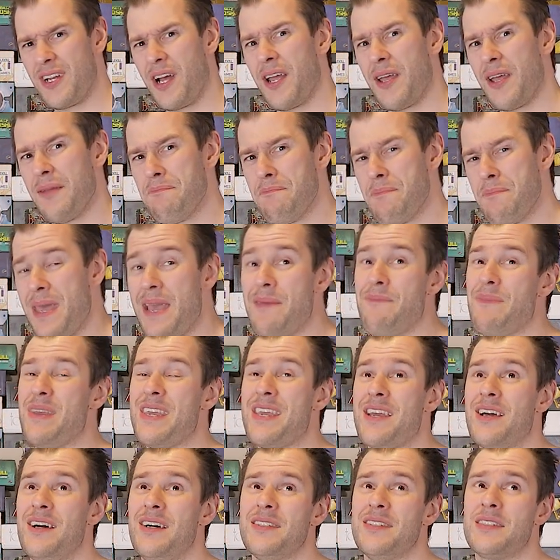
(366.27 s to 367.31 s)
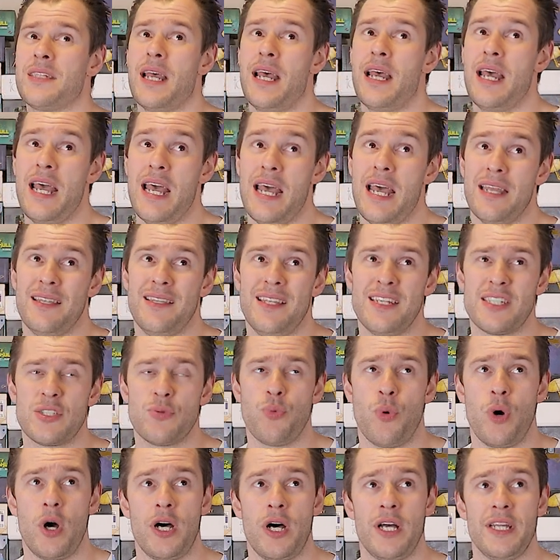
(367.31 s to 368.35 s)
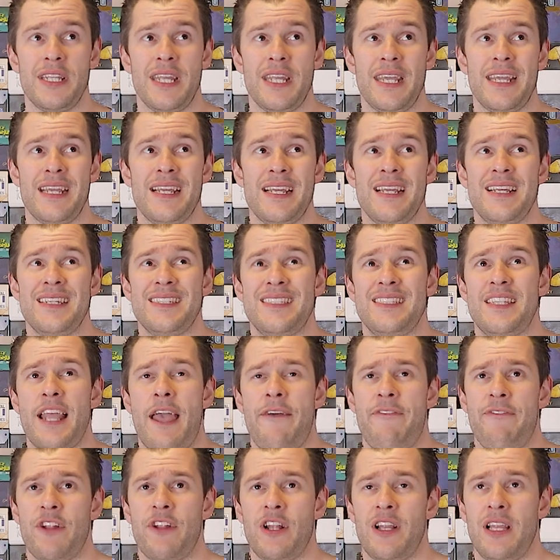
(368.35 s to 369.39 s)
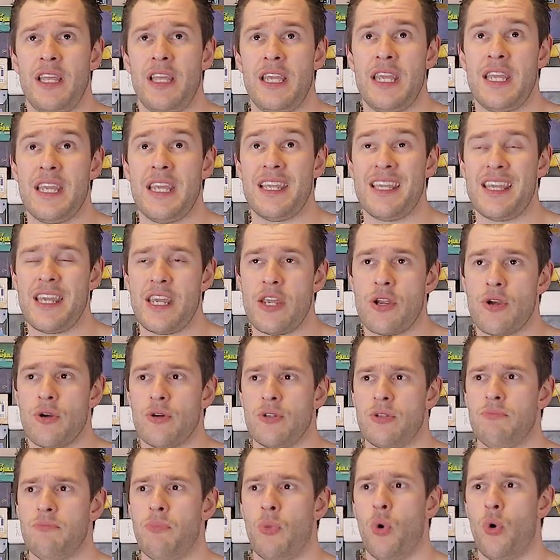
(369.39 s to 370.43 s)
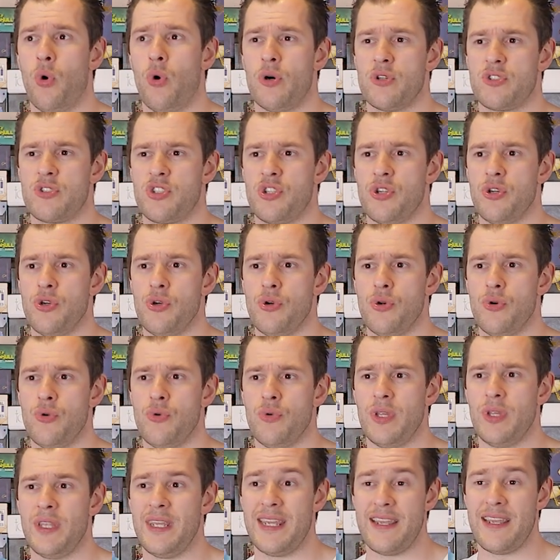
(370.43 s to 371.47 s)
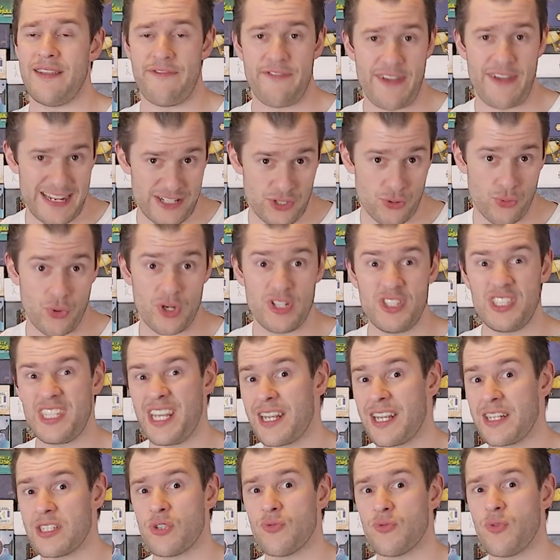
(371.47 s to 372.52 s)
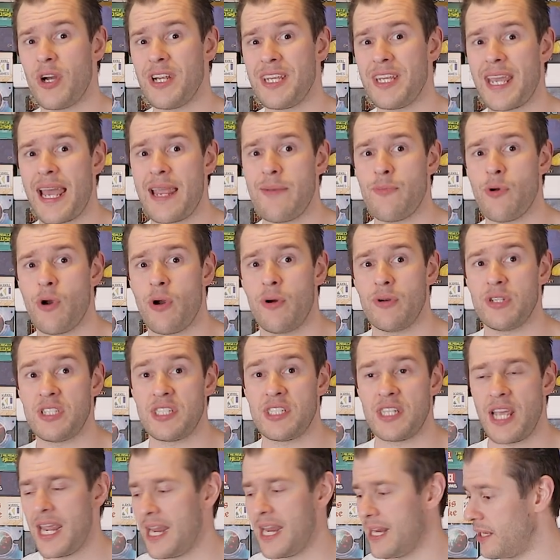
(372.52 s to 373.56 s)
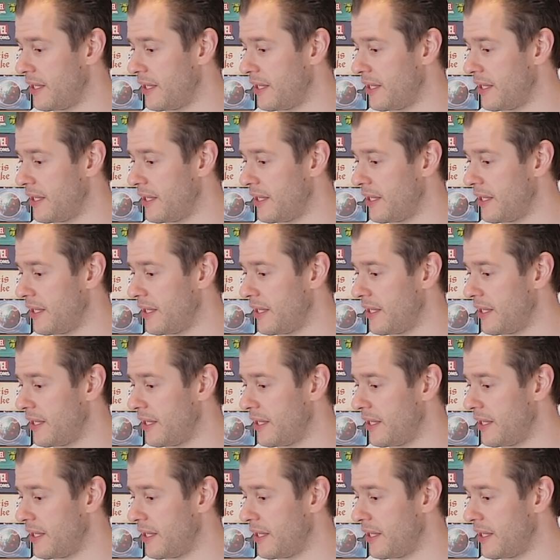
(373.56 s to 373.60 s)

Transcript: I admit, because this one is definitely geared more to the veteran Ticket to Ride gamer, I would say.